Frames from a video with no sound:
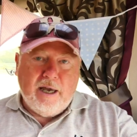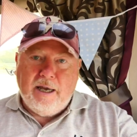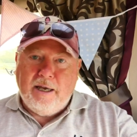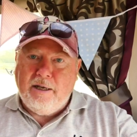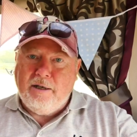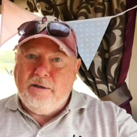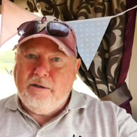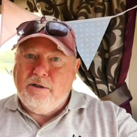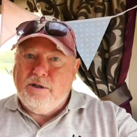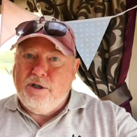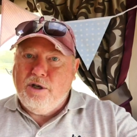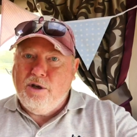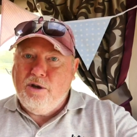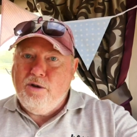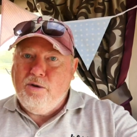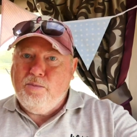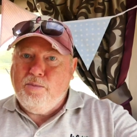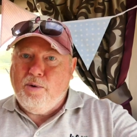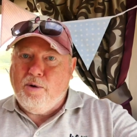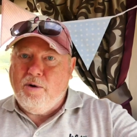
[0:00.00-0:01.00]
a
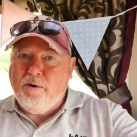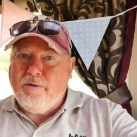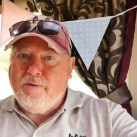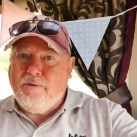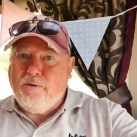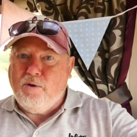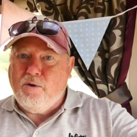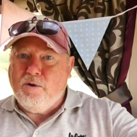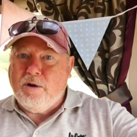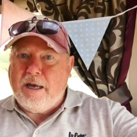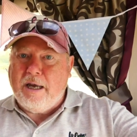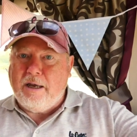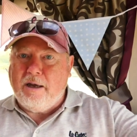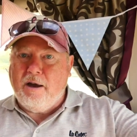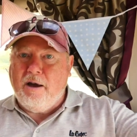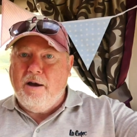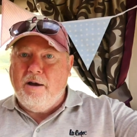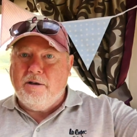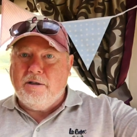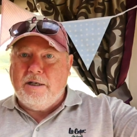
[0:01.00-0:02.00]
2.4
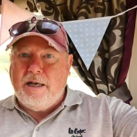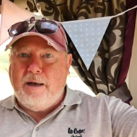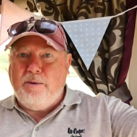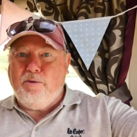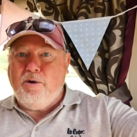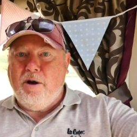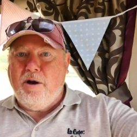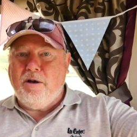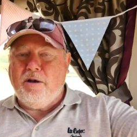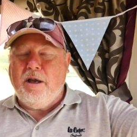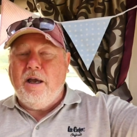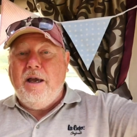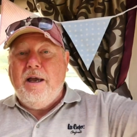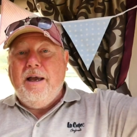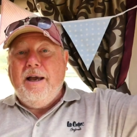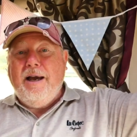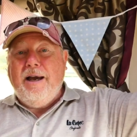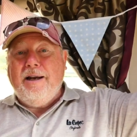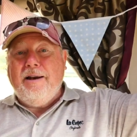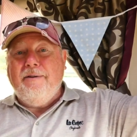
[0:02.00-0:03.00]
gigahertz network
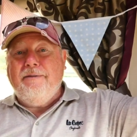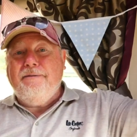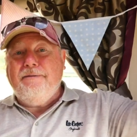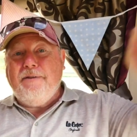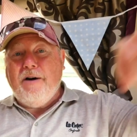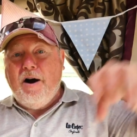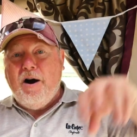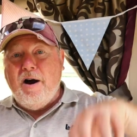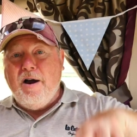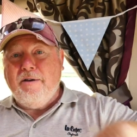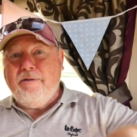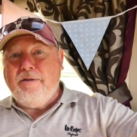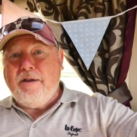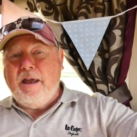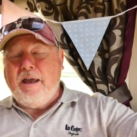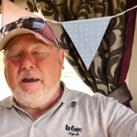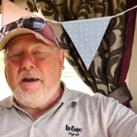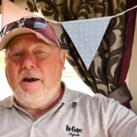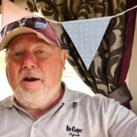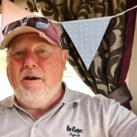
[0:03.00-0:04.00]
and a 5
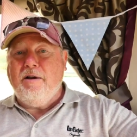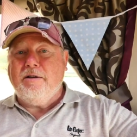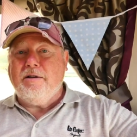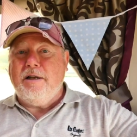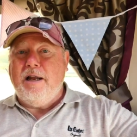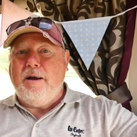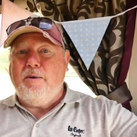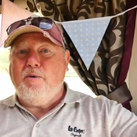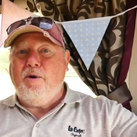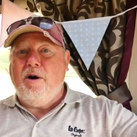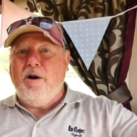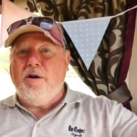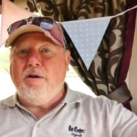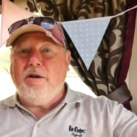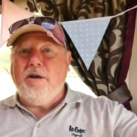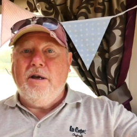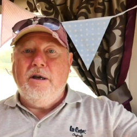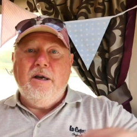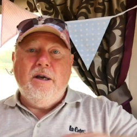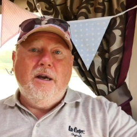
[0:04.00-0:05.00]
gigahertz
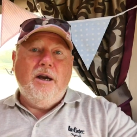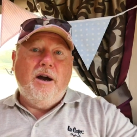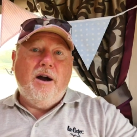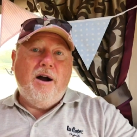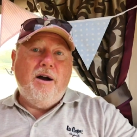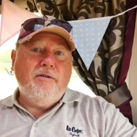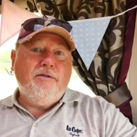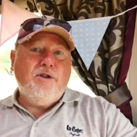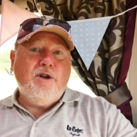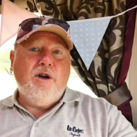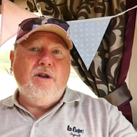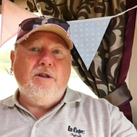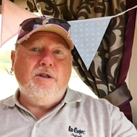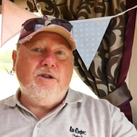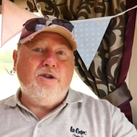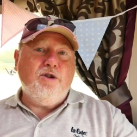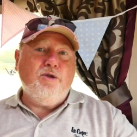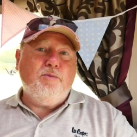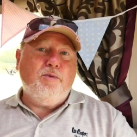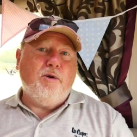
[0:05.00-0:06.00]
network. I've turned the
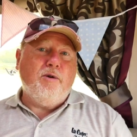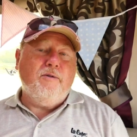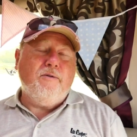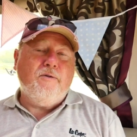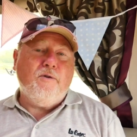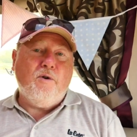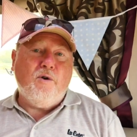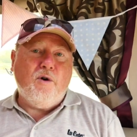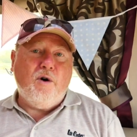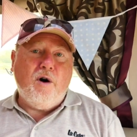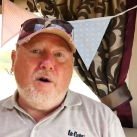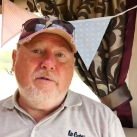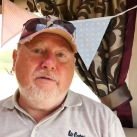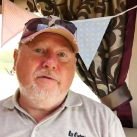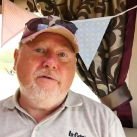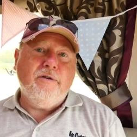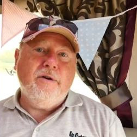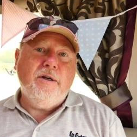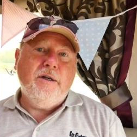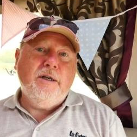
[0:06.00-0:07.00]
2.4
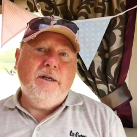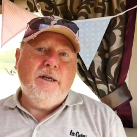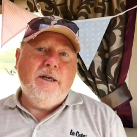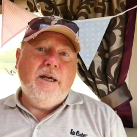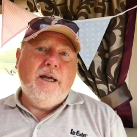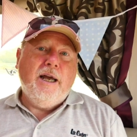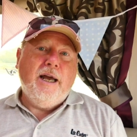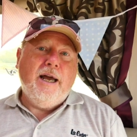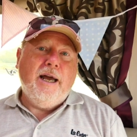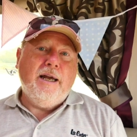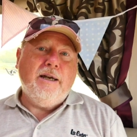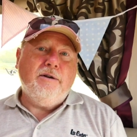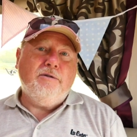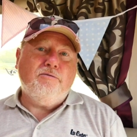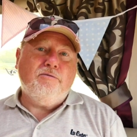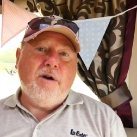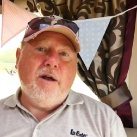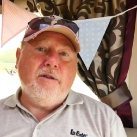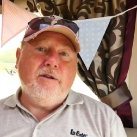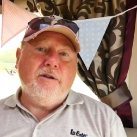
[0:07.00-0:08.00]
off and
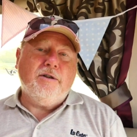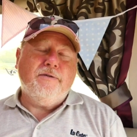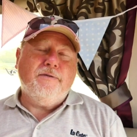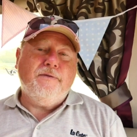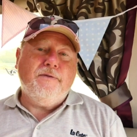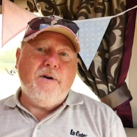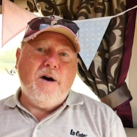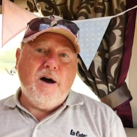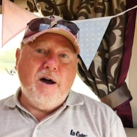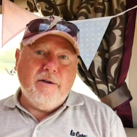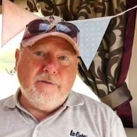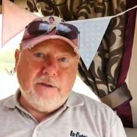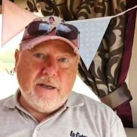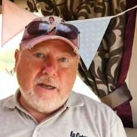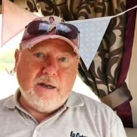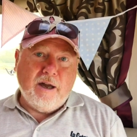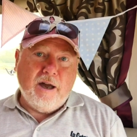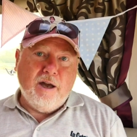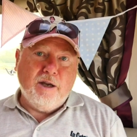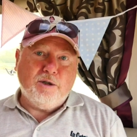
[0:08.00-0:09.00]
run the 5
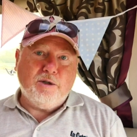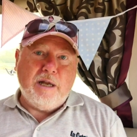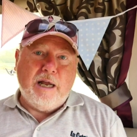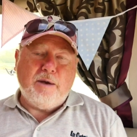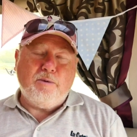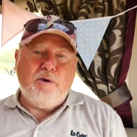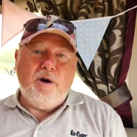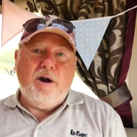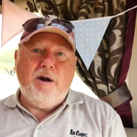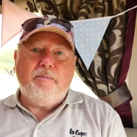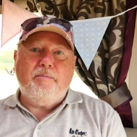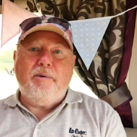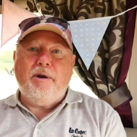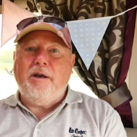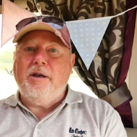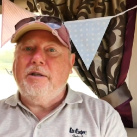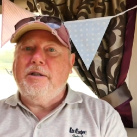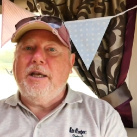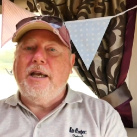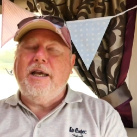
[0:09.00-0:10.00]
gigahertz network
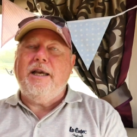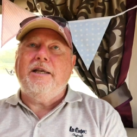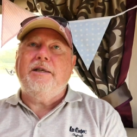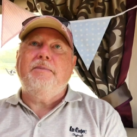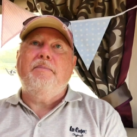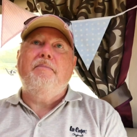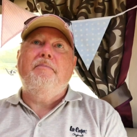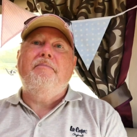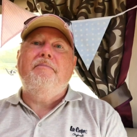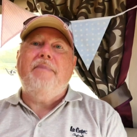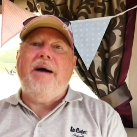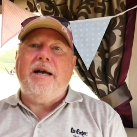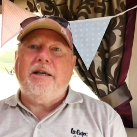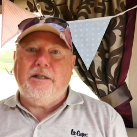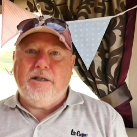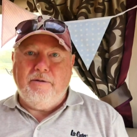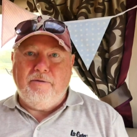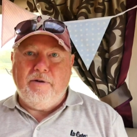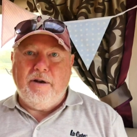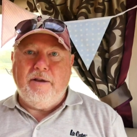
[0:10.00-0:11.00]
because it is
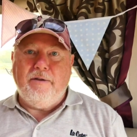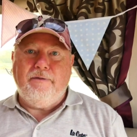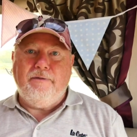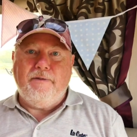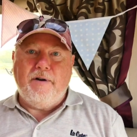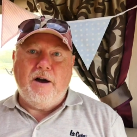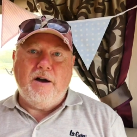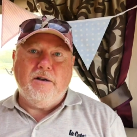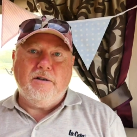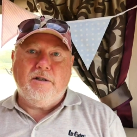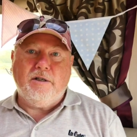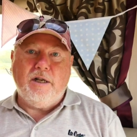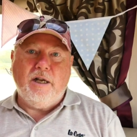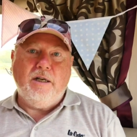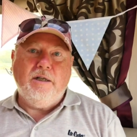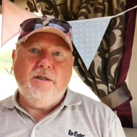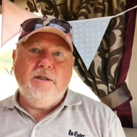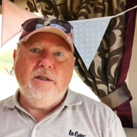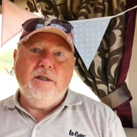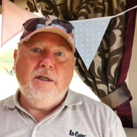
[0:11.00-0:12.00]
massively faster.